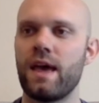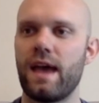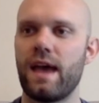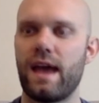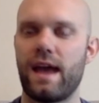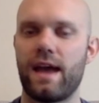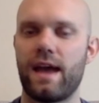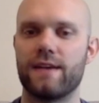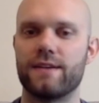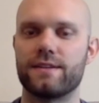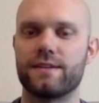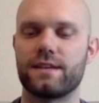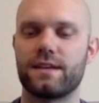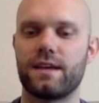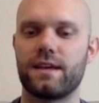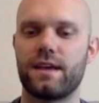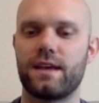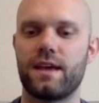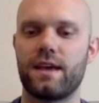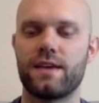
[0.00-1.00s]
And
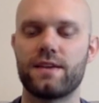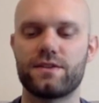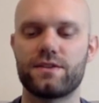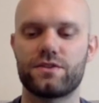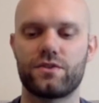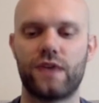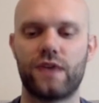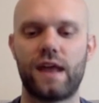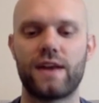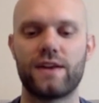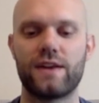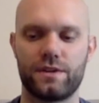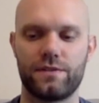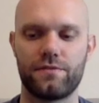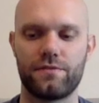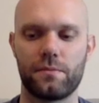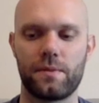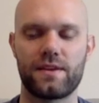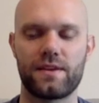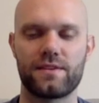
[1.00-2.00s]
his strategy
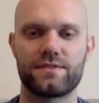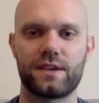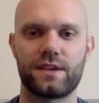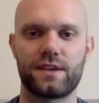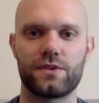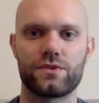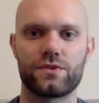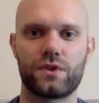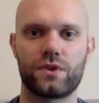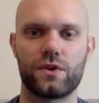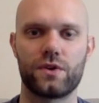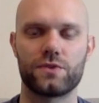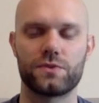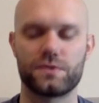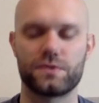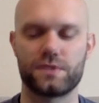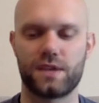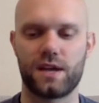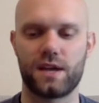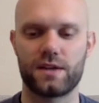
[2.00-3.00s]
for making sales calls
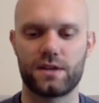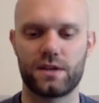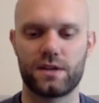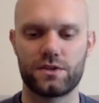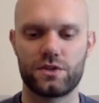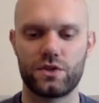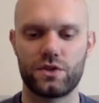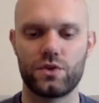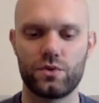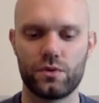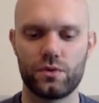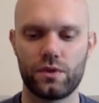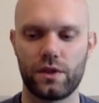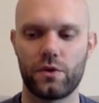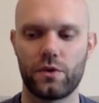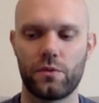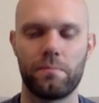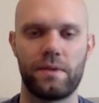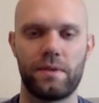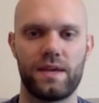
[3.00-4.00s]
was he got 2
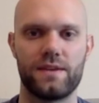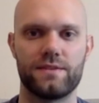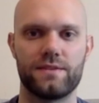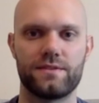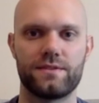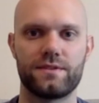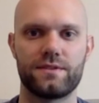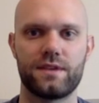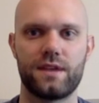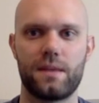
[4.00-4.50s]
little bins,